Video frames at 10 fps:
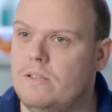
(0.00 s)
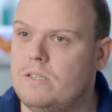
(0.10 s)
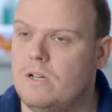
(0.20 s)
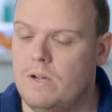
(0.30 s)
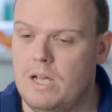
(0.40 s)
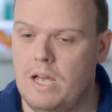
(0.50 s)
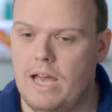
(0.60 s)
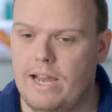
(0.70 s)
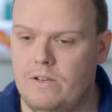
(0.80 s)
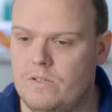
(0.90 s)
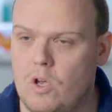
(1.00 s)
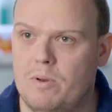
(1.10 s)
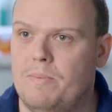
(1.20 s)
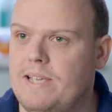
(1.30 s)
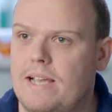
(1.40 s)
So I can just open
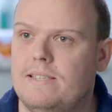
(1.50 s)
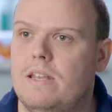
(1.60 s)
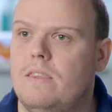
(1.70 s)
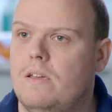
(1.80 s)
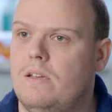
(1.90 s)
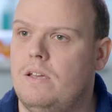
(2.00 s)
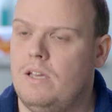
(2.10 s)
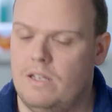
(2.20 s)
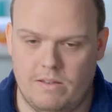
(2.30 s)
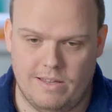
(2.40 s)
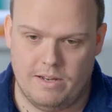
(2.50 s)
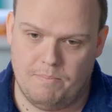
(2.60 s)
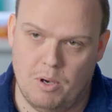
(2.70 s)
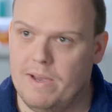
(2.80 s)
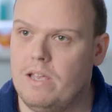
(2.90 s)
up a text editor, like
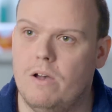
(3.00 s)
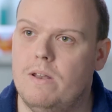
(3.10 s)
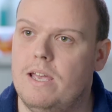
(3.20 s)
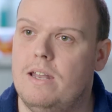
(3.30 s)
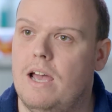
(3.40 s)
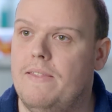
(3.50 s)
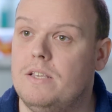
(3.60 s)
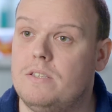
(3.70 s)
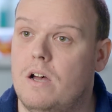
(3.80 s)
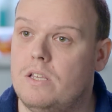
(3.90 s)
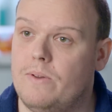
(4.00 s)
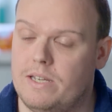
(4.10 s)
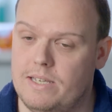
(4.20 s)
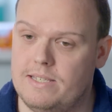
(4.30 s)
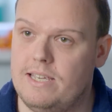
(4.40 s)
put my code in and then start to
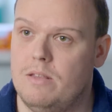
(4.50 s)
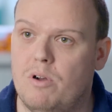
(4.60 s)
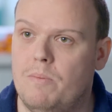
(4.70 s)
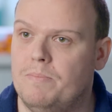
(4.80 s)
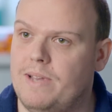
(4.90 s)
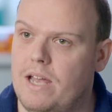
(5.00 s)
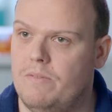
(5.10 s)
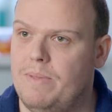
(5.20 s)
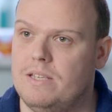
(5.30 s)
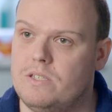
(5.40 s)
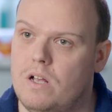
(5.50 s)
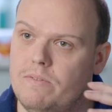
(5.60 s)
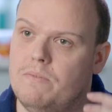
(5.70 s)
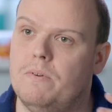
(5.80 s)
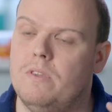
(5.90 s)
actually see the problem kind of being solved
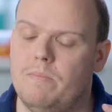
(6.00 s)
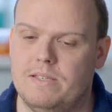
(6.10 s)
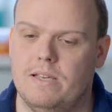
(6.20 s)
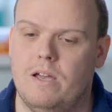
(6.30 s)
in front of me as I